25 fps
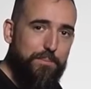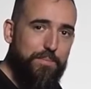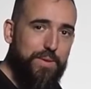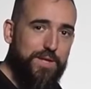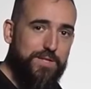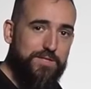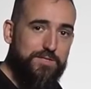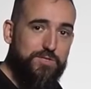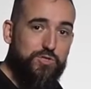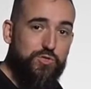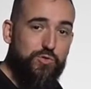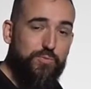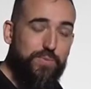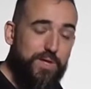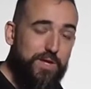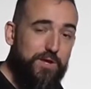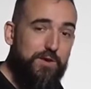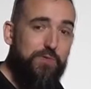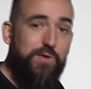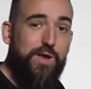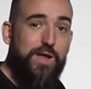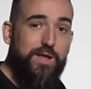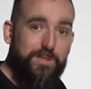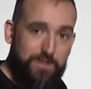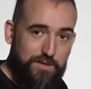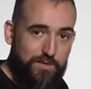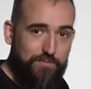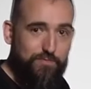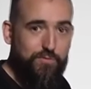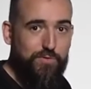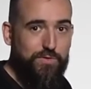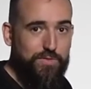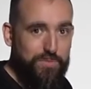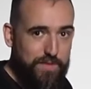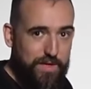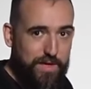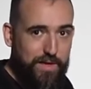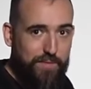But to be creative
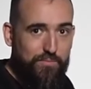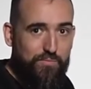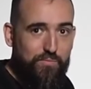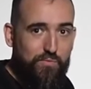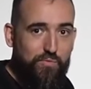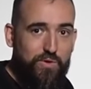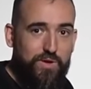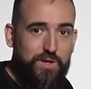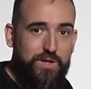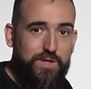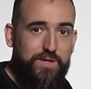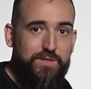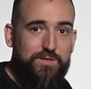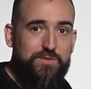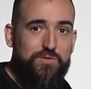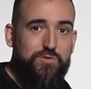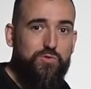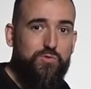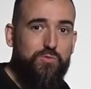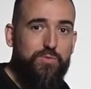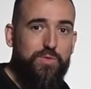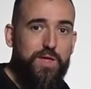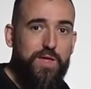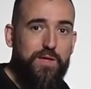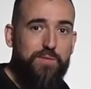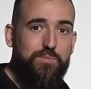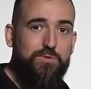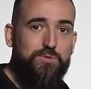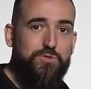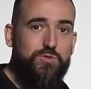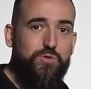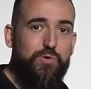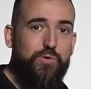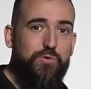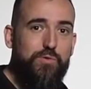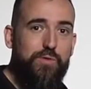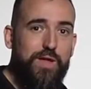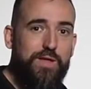with them, we need to be able
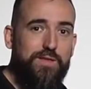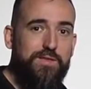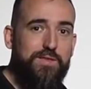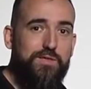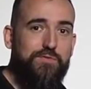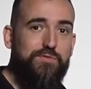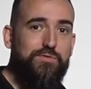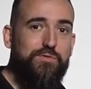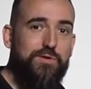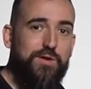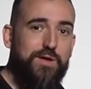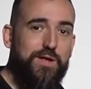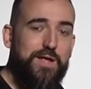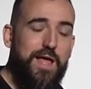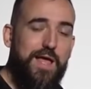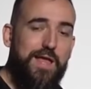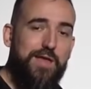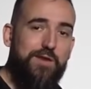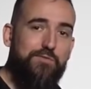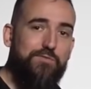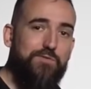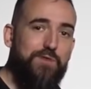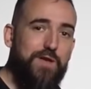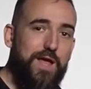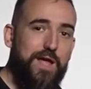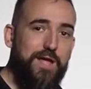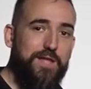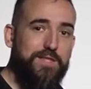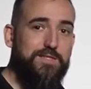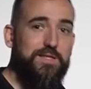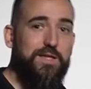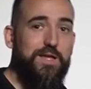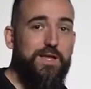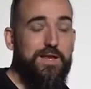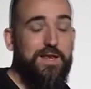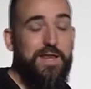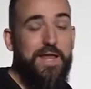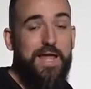to create different kind of light
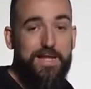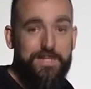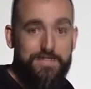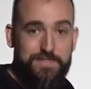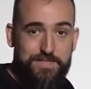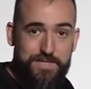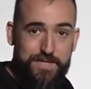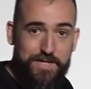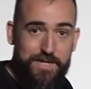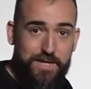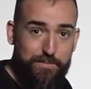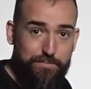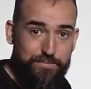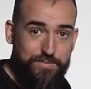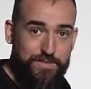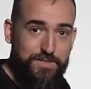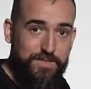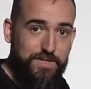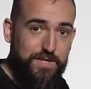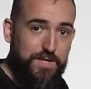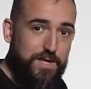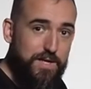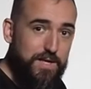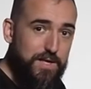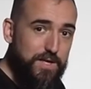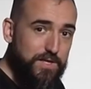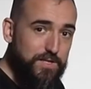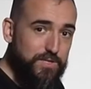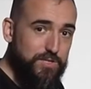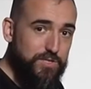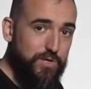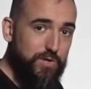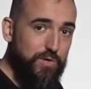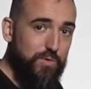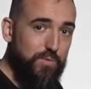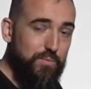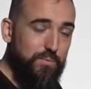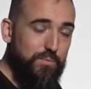and light setups.
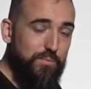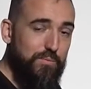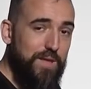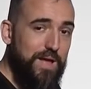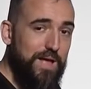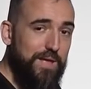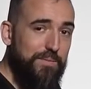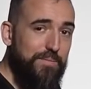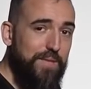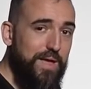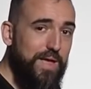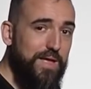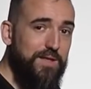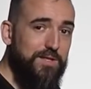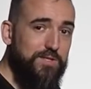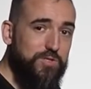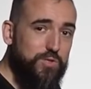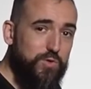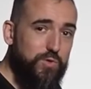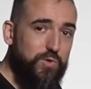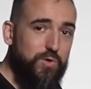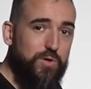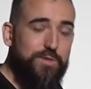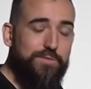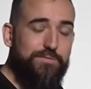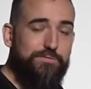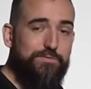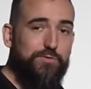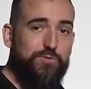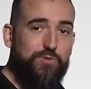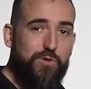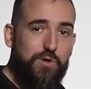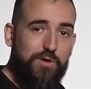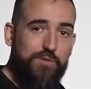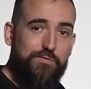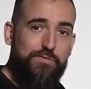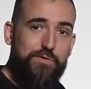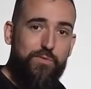So my main tool in
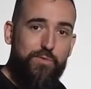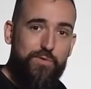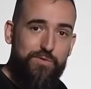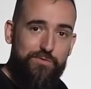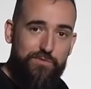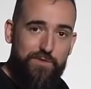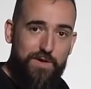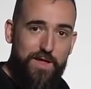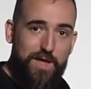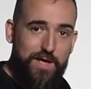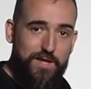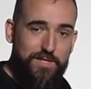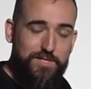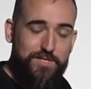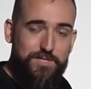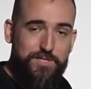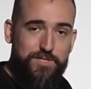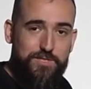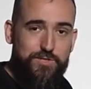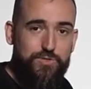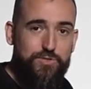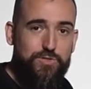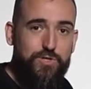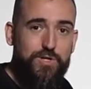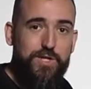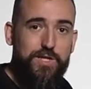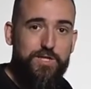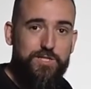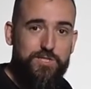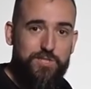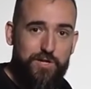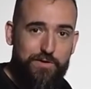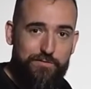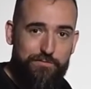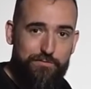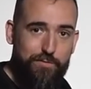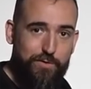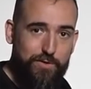photography with flash is usually a
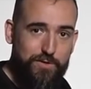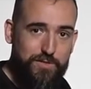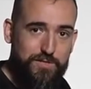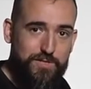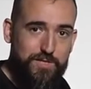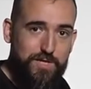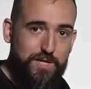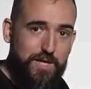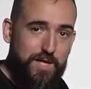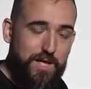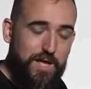softbox.